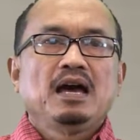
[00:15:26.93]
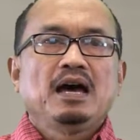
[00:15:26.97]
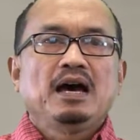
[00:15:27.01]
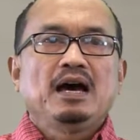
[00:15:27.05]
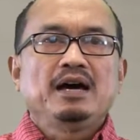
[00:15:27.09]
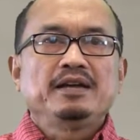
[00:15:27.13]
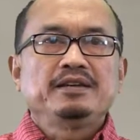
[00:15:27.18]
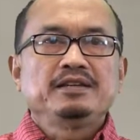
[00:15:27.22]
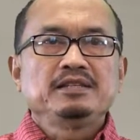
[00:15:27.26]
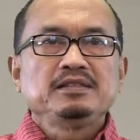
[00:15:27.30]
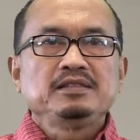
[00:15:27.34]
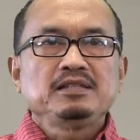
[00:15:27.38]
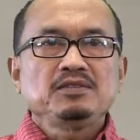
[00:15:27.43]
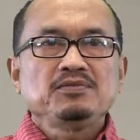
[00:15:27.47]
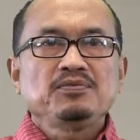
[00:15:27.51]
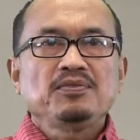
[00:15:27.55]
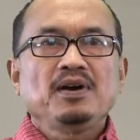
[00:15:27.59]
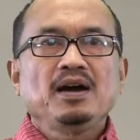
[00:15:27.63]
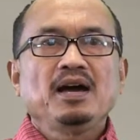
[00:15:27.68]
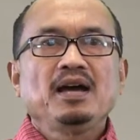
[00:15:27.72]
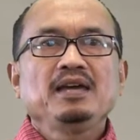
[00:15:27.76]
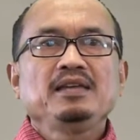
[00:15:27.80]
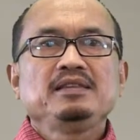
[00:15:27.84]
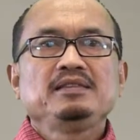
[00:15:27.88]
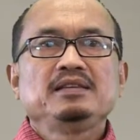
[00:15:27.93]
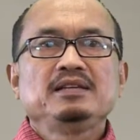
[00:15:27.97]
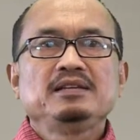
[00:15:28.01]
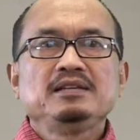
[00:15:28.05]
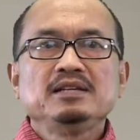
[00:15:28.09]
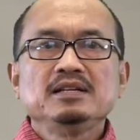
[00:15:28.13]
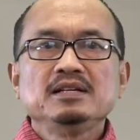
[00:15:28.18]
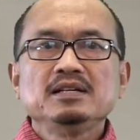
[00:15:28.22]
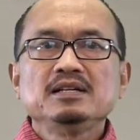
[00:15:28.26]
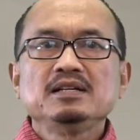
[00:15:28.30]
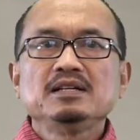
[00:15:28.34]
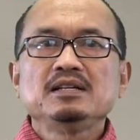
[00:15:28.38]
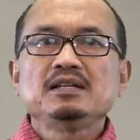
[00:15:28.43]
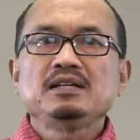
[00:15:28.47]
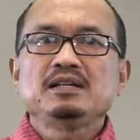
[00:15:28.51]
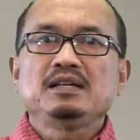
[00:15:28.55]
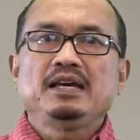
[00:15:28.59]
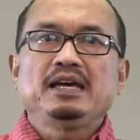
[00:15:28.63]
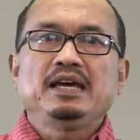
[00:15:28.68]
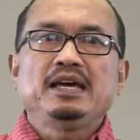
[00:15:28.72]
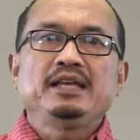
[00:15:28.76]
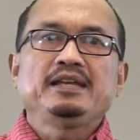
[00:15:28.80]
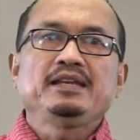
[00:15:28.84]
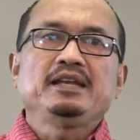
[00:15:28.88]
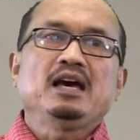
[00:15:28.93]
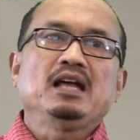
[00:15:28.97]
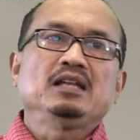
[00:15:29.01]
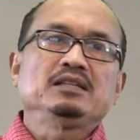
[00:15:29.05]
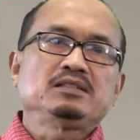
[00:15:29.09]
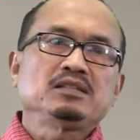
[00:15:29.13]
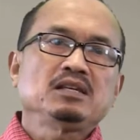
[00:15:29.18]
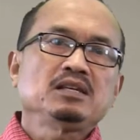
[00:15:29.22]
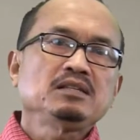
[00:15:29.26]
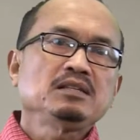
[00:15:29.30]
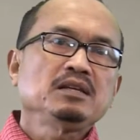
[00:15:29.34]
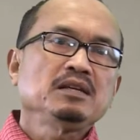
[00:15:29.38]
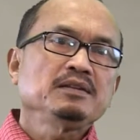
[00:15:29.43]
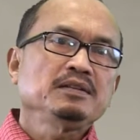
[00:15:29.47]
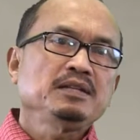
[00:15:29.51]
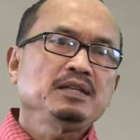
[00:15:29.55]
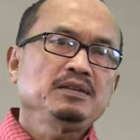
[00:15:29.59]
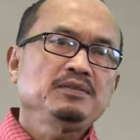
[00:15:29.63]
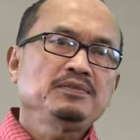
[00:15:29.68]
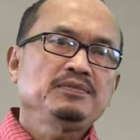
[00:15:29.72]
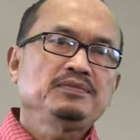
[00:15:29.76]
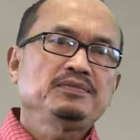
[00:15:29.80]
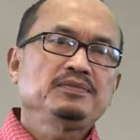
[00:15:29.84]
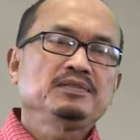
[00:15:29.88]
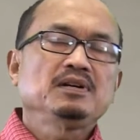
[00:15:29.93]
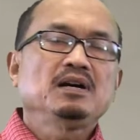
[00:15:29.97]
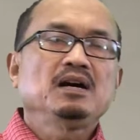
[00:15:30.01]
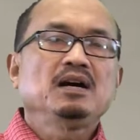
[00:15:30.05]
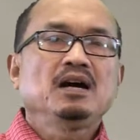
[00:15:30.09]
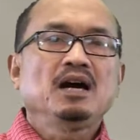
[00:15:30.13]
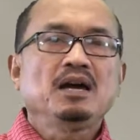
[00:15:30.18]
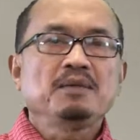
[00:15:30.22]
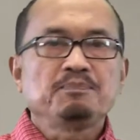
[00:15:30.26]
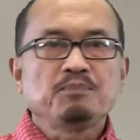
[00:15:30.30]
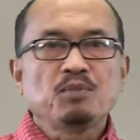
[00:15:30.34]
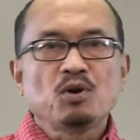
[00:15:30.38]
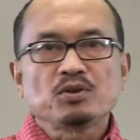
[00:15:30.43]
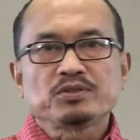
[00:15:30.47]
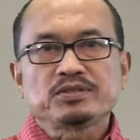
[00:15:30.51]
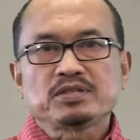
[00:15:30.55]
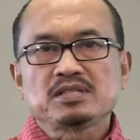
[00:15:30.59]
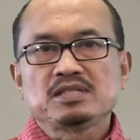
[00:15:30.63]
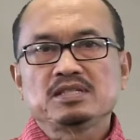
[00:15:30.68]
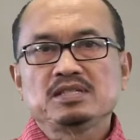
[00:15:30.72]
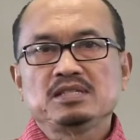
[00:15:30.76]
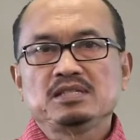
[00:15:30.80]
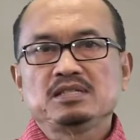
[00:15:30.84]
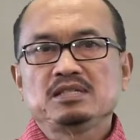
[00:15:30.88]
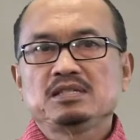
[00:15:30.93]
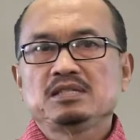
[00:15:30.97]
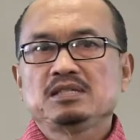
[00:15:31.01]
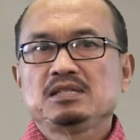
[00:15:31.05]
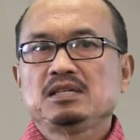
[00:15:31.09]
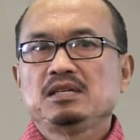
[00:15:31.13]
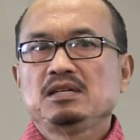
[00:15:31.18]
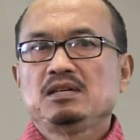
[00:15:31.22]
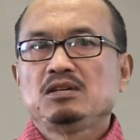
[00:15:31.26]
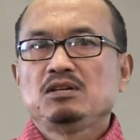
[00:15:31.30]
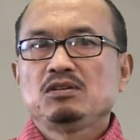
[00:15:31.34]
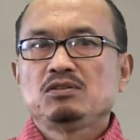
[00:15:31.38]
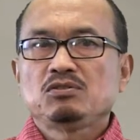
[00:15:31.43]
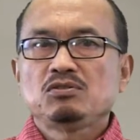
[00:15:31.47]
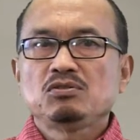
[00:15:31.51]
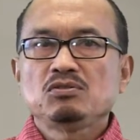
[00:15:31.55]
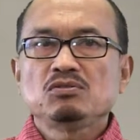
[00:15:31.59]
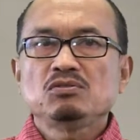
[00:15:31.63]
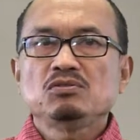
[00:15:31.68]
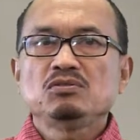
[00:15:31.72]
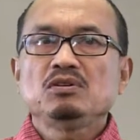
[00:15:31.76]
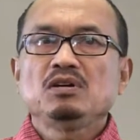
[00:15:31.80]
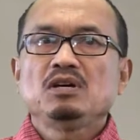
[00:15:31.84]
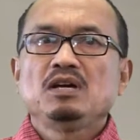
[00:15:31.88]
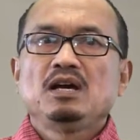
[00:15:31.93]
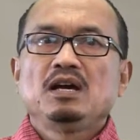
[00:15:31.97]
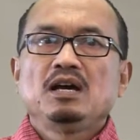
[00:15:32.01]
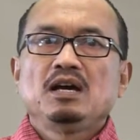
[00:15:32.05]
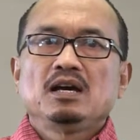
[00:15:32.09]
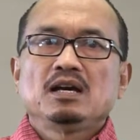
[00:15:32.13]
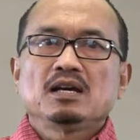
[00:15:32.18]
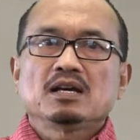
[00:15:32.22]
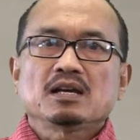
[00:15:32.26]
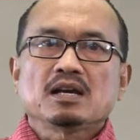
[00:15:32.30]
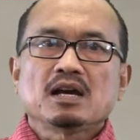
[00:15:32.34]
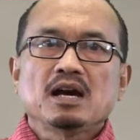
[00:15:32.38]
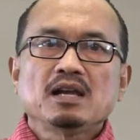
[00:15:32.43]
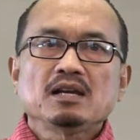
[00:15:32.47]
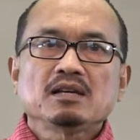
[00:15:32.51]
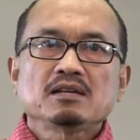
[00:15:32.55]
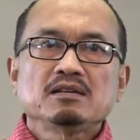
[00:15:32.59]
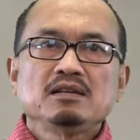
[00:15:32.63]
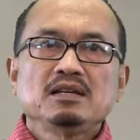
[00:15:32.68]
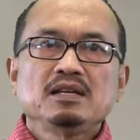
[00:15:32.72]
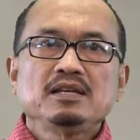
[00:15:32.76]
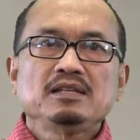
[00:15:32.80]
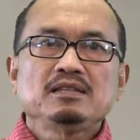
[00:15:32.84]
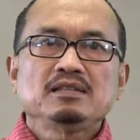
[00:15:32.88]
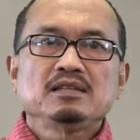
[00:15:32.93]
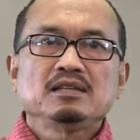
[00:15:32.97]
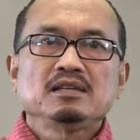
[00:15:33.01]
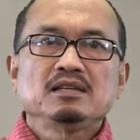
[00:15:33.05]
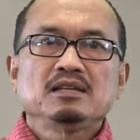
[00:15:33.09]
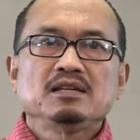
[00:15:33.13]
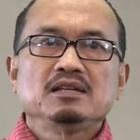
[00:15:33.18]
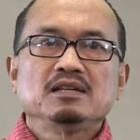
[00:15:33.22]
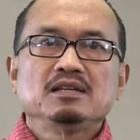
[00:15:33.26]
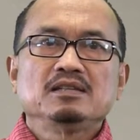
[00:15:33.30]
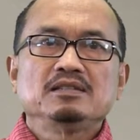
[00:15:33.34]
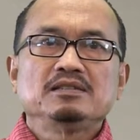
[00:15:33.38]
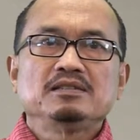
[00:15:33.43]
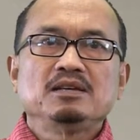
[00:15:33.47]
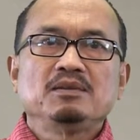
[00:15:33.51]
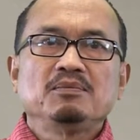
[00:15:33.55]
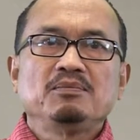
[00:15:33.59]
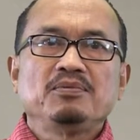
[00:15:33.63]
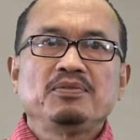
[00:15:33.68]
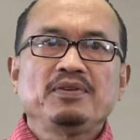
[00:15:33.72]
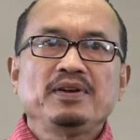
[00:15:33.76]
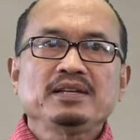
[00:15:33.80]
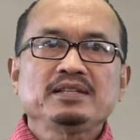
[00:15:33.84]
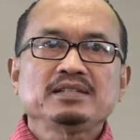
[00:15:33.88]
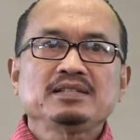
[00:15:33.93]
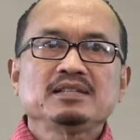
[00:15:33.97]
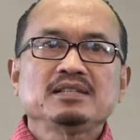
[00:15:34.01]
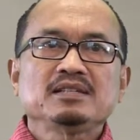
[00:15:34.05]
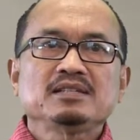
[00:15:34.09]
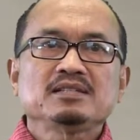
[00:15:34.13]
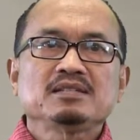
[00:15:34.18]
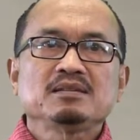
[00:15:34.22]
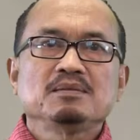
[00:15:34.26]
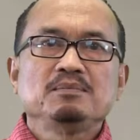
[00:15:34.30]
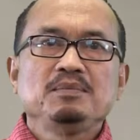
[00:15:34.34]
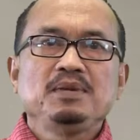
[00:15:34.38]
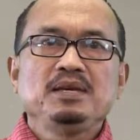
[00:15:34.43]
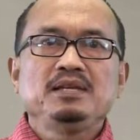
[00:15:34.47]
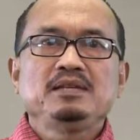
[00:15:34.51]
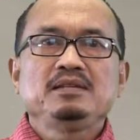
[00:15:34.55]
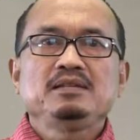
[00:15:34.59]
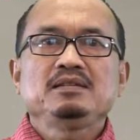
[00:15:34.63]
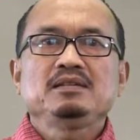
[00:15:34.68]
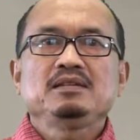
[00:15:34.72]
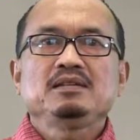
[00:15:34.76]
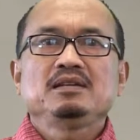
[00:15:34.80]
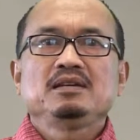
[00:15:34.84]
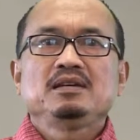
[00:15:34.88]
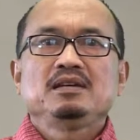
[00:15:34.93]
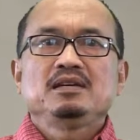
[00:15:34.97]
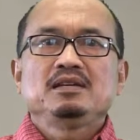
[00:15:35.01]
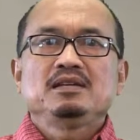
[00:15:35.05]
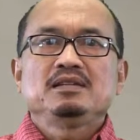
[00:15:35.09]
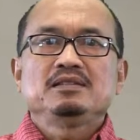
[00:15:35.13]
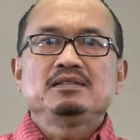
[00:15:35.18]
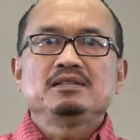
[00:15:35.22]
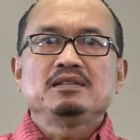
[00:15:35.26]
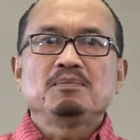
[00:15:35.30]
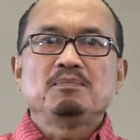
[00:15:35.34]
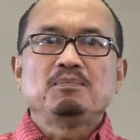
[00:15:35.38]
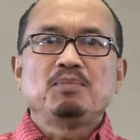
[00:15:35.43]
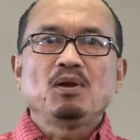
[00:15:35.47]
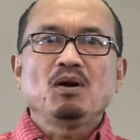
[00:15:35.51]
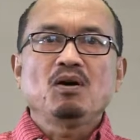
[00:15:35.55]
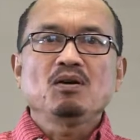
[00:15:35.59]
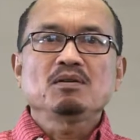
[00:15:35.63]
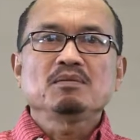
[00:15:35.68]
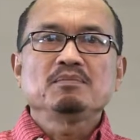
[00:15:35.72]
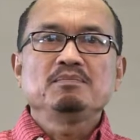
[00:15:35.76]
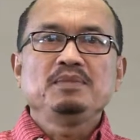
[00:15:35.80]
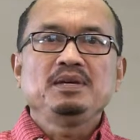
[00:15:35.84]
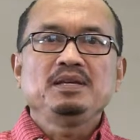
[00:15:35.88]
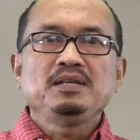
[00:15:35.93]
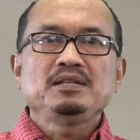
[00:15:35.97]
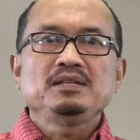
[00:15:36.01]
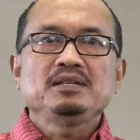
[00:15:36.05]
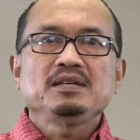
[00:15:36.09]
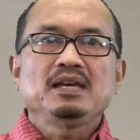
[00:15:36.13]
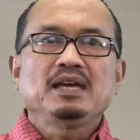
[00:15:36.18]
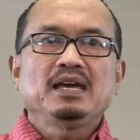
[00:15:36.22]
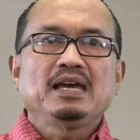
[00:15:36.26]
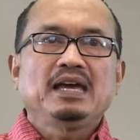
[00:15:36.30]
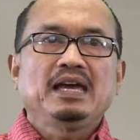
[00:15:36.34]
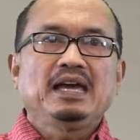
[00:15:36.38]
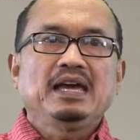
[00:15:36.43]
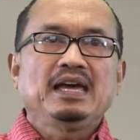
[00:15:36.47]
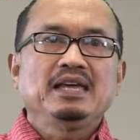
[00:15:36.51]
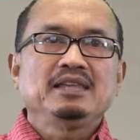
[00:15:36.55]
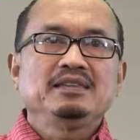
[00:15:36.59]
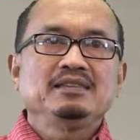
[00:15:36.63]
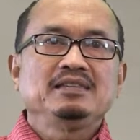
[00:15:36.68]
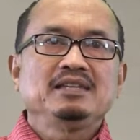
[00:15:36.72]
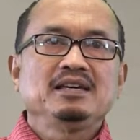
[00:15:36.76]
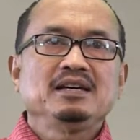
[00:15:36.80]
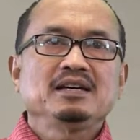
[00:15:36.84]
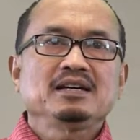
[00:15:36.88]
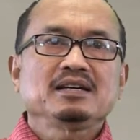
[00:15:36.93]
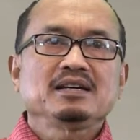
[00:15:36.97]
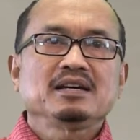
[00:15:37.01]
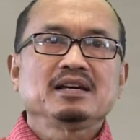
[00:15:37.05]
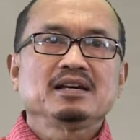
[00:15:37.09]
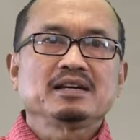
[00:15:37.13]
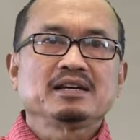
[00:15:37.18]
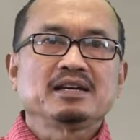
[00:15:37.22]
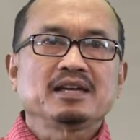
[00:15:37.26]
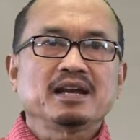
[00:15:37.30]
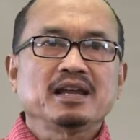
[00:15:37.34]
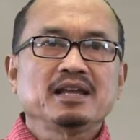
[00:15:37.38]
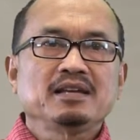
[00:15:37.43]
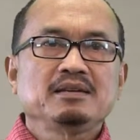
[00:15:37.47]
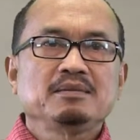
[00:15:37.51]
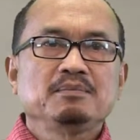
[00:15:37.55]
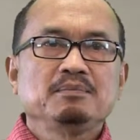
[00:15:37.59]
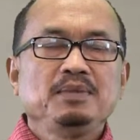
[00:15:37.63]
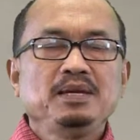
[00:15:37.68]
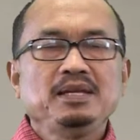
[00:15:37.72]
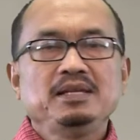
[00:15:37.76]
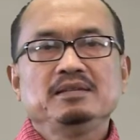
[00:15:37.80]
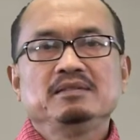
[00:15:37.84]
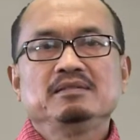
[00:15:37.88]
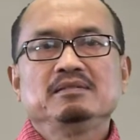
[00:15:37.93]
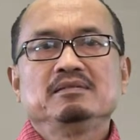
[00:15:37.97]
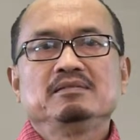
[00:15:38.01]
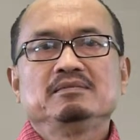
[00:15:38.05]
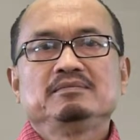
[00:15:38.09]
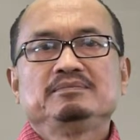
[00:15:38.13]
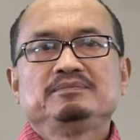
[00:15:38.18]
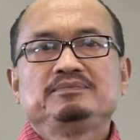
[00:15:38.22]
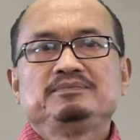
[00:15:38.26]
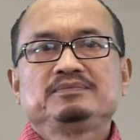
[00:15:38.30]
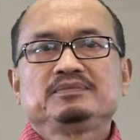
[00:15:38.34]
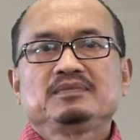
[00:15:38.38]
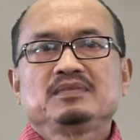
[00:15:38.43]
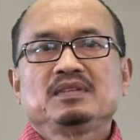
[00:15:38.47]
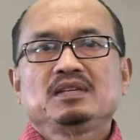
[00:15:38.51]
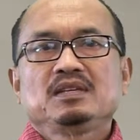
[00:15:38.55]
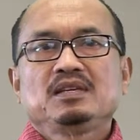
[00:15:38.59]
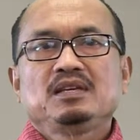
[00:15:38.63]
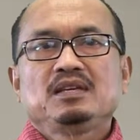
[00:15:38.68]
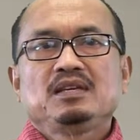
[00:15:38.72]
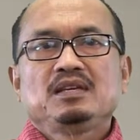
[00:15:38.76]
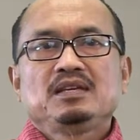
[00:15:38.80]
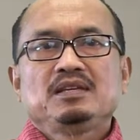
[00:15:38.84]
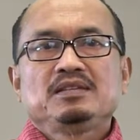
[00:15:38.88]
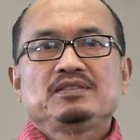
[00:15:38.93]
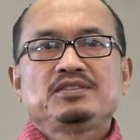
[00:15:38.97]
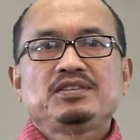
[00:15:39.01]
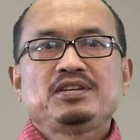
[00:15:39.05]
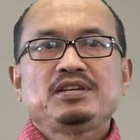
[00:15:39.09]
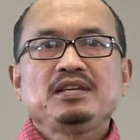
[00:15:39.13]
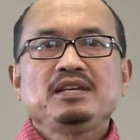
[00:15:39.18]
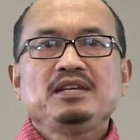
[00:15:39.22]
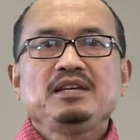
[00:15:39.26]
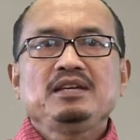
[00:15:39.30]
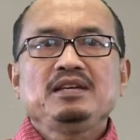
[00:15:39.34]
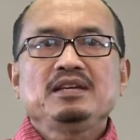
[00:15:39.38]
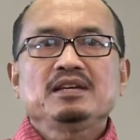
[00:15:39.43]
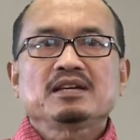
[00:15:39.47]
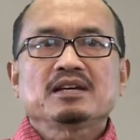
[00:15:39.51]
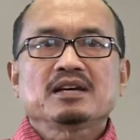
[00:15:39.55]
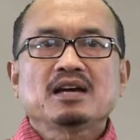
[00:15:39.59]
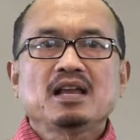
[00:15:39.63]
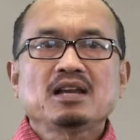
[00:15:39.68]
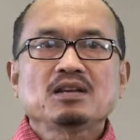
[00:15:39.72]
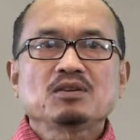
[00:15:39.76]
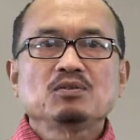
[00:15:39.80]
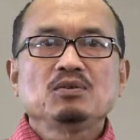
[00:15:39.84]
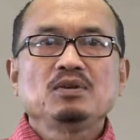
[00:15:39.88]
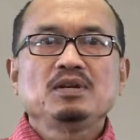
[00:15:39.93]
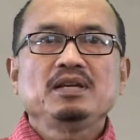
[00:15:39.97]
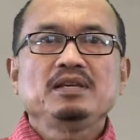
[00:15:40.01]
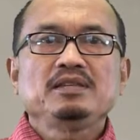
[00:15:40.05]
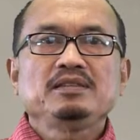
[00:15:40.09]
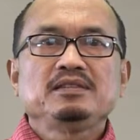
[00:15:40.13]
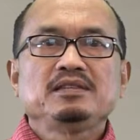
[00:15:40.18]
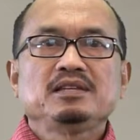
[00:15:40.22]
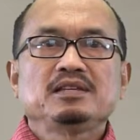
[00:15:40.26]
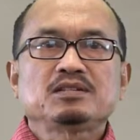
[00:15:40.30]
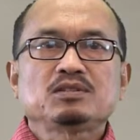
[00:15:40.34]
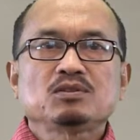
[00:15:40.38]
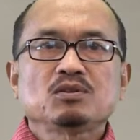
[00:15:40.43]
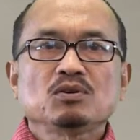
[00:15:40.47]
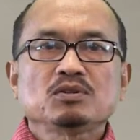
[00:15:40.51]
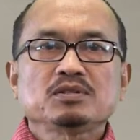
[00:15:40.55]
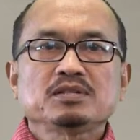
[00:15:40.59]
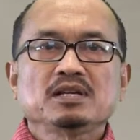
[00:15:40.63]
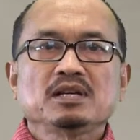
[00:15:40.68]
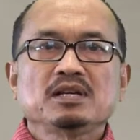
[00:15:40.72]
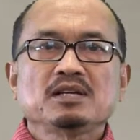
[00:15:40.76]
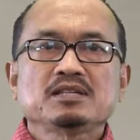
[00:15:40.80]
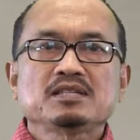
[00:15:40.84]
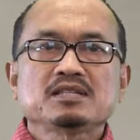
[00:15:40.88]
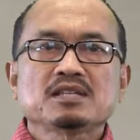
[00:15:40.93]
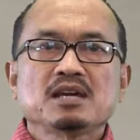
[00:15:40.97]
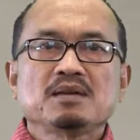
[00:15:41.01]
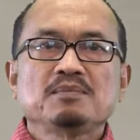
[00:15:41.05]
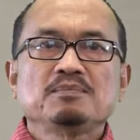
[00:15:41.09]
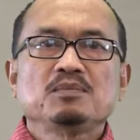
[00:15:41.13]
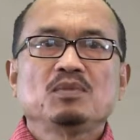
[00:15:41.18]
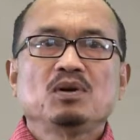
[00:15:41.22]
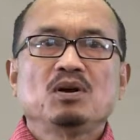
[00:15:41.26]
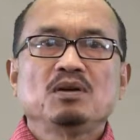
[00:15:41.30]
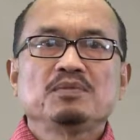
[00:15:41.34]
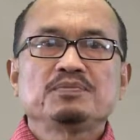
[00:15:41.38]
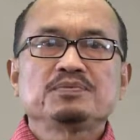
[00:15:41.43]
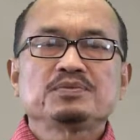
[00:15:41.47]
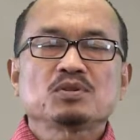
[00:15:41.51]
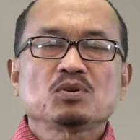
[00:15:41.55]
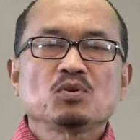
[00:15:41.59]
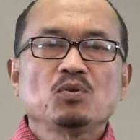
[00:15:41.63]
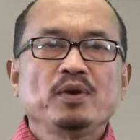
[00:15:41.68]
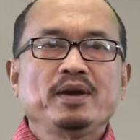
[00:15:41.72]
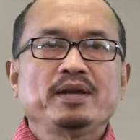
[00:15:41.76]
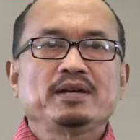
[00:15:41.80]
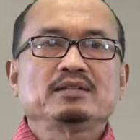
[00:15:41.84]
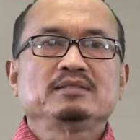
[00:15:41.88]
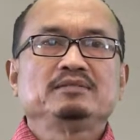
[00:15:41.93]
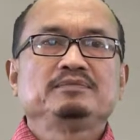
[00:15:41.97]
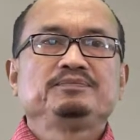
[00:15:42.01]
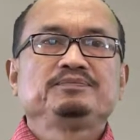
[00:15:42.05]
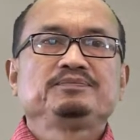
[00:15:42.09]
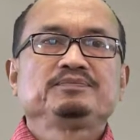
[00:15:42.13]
Identify the null and alternative hypothesis. 2. Calculate the factors mean, the block mean, and the grand mean. 3. Calculate the total sum of square.